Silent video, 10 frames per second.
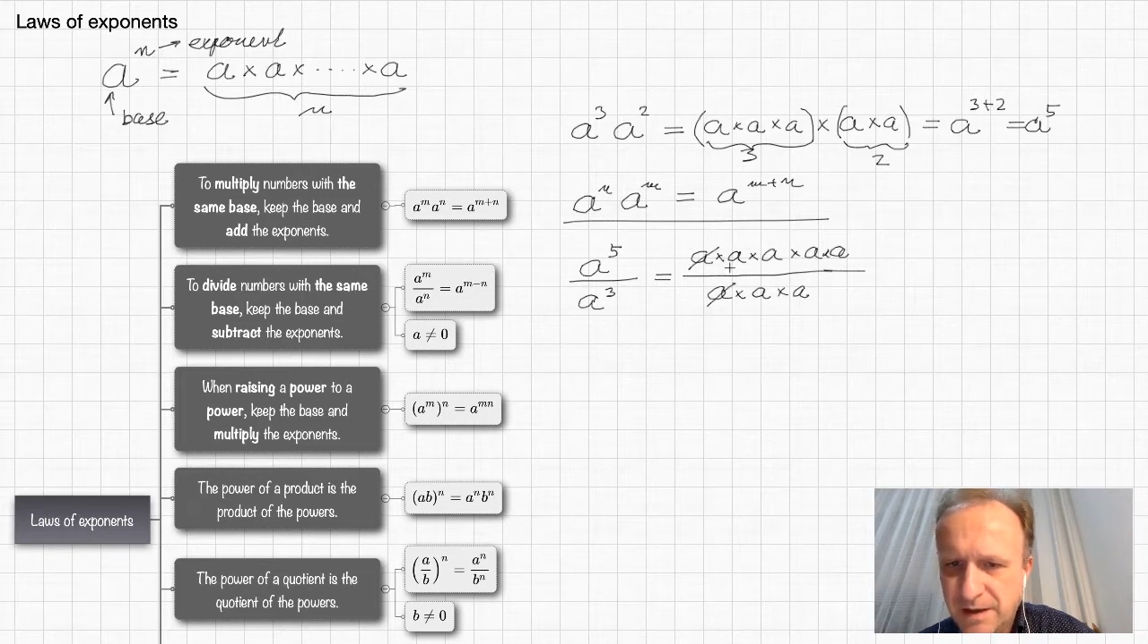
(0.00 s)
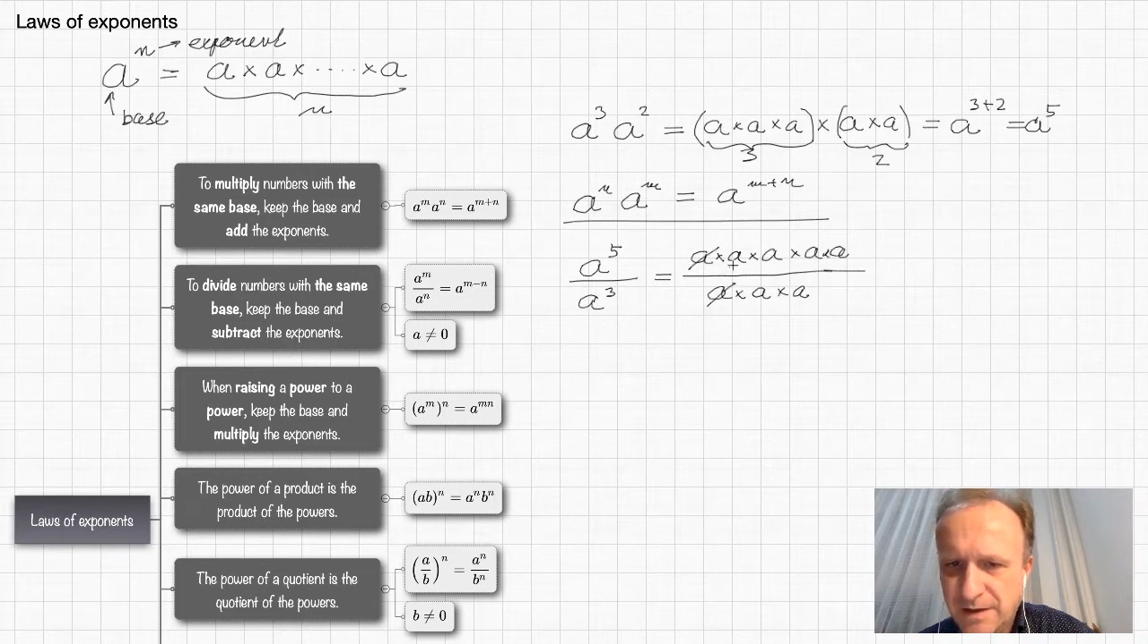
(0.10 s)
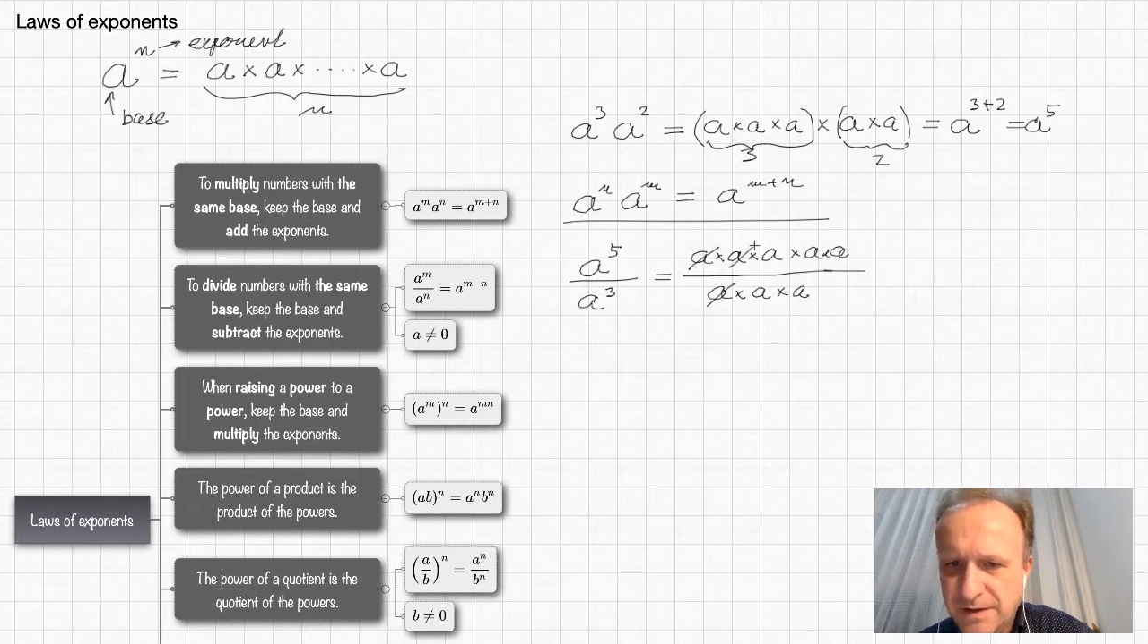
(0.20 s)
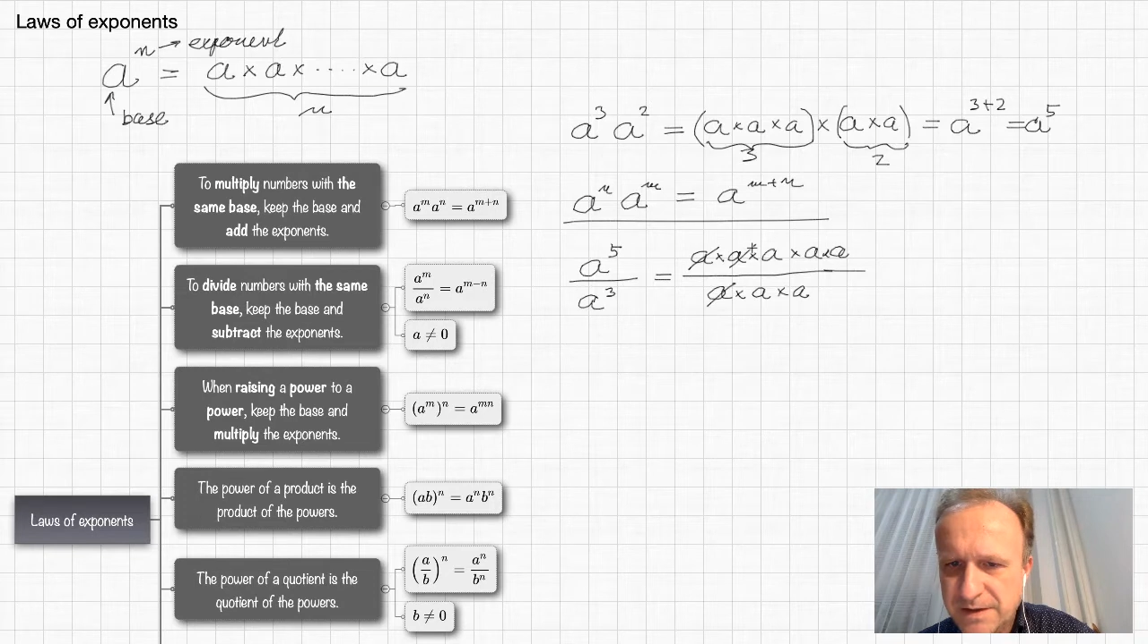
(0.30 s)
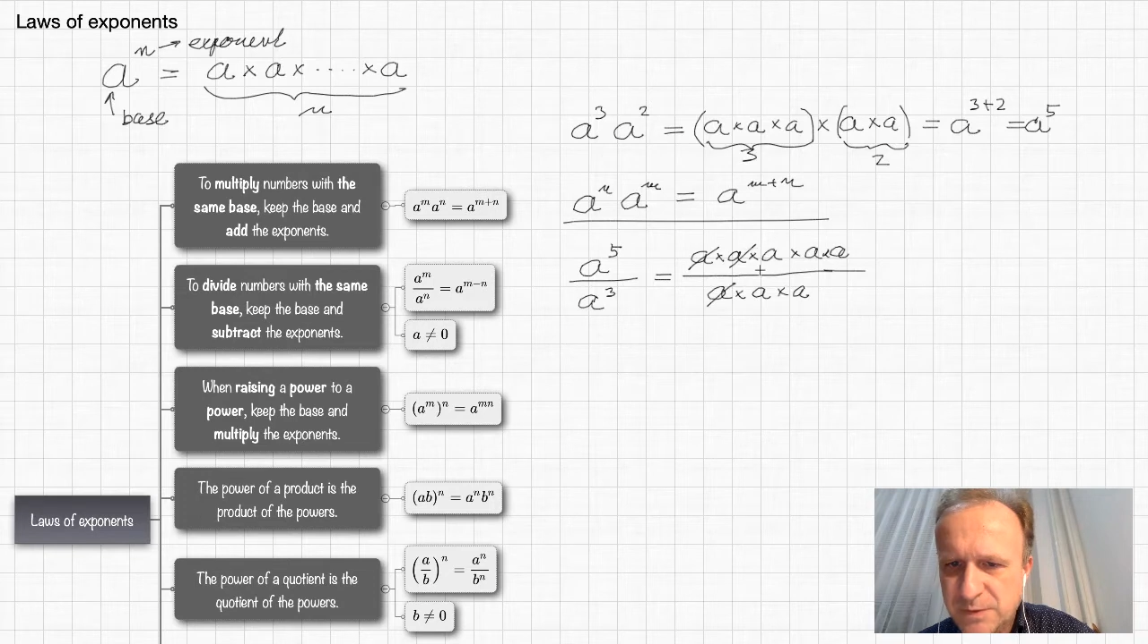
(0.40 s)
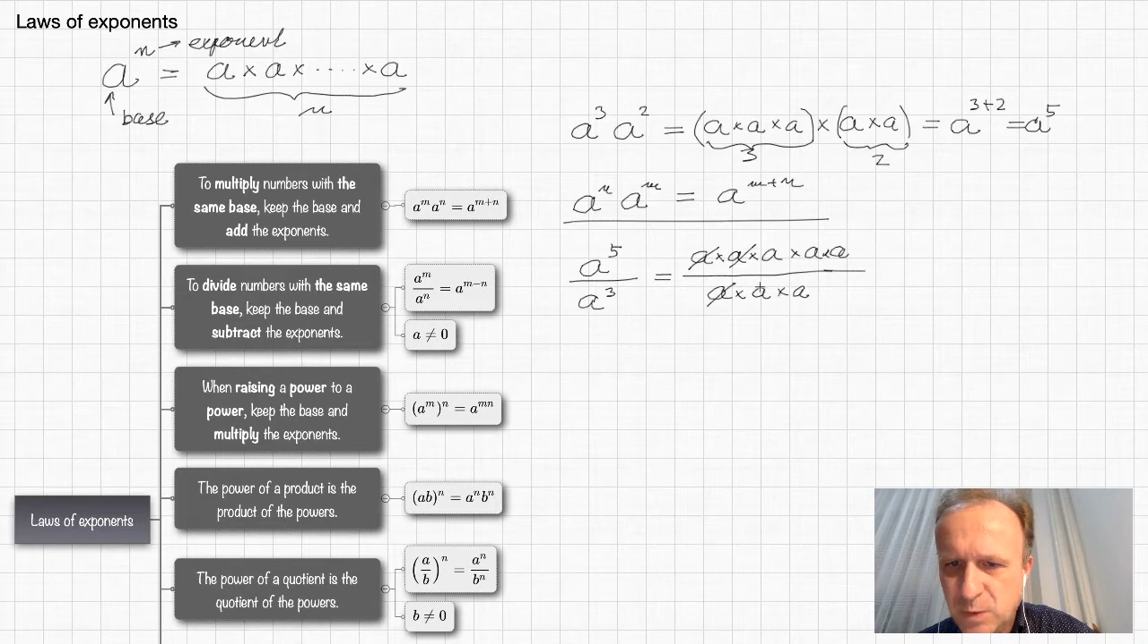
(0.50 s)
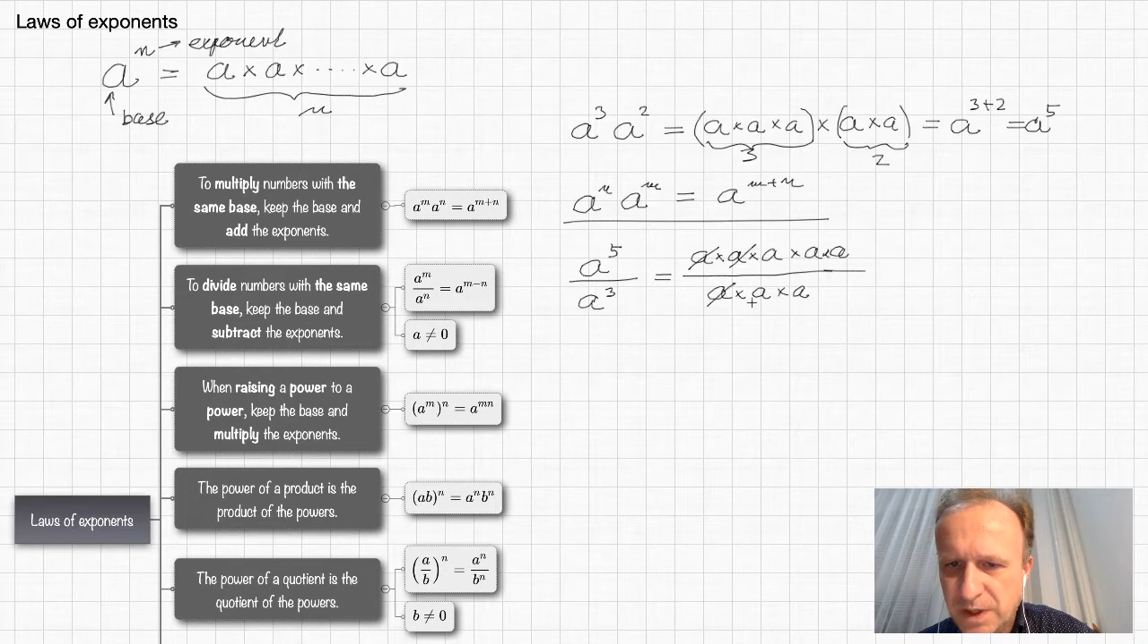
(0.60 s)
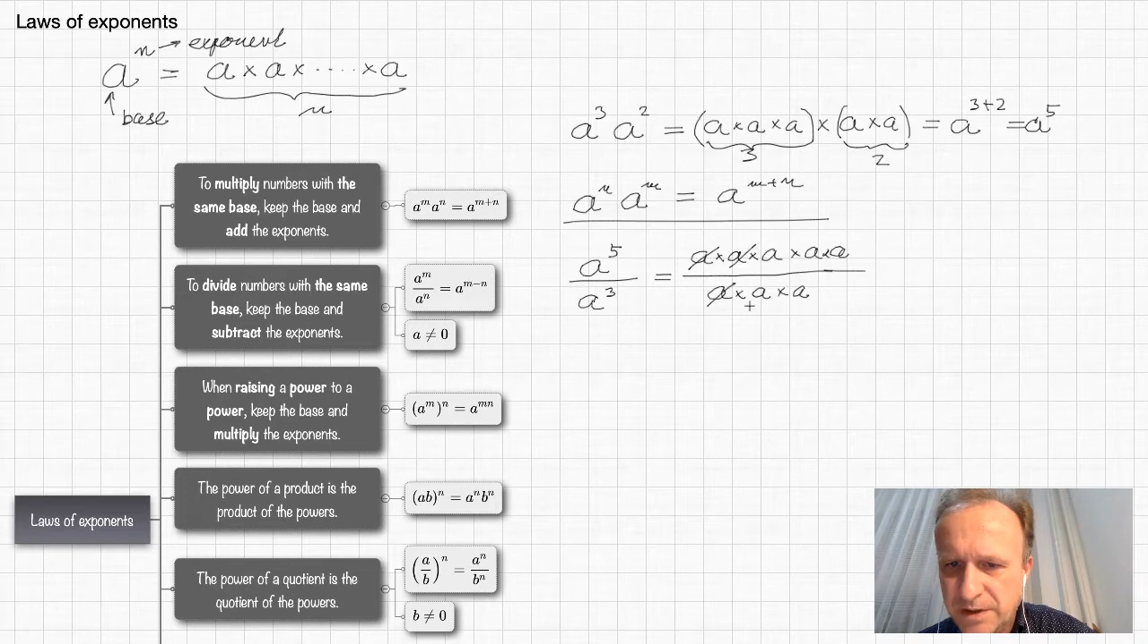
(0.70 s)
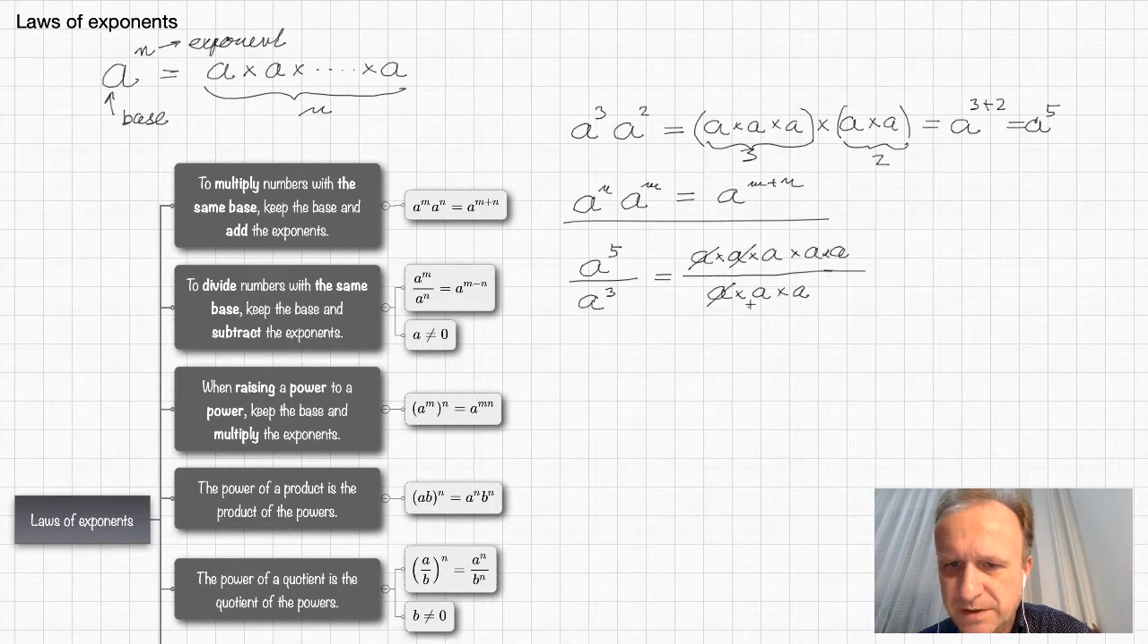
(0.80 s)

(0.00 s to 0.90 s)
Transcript: this one and